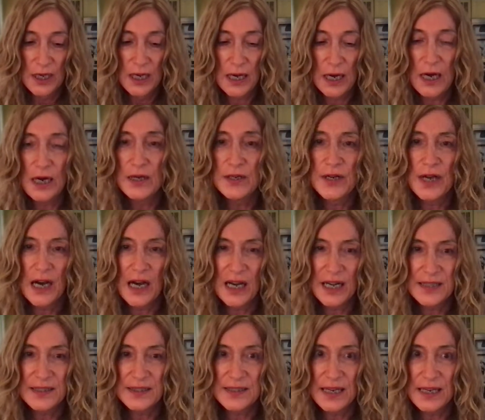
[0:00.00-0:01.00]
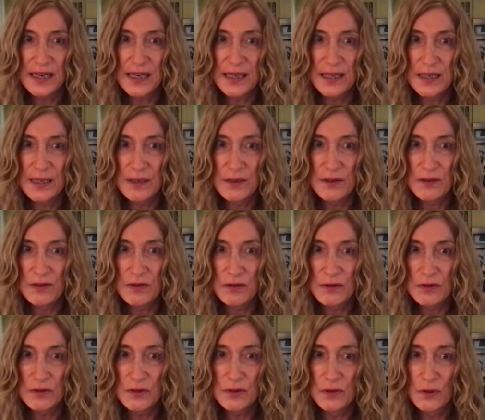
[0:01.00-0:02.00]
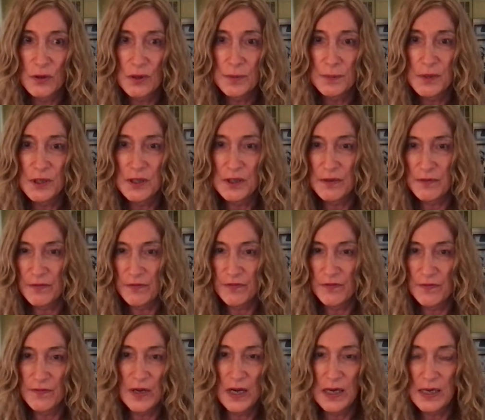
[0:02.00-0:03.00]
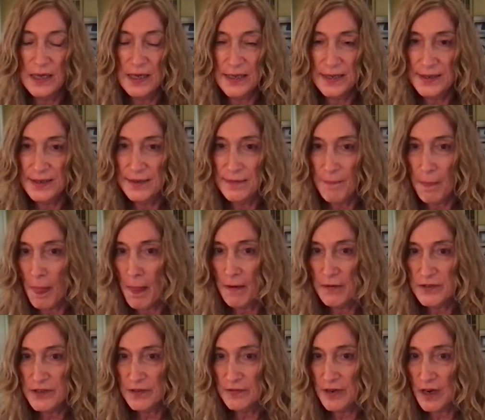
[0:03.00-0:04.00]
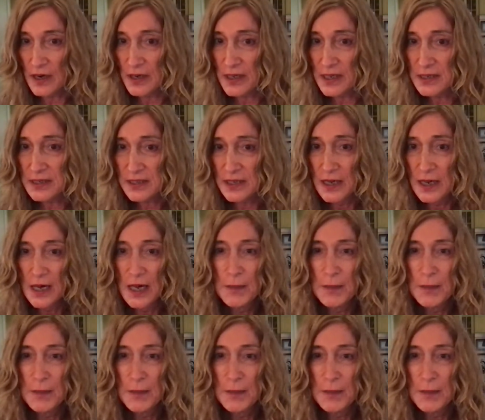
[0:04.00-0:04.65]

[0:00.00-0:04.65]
are not normal savarnas?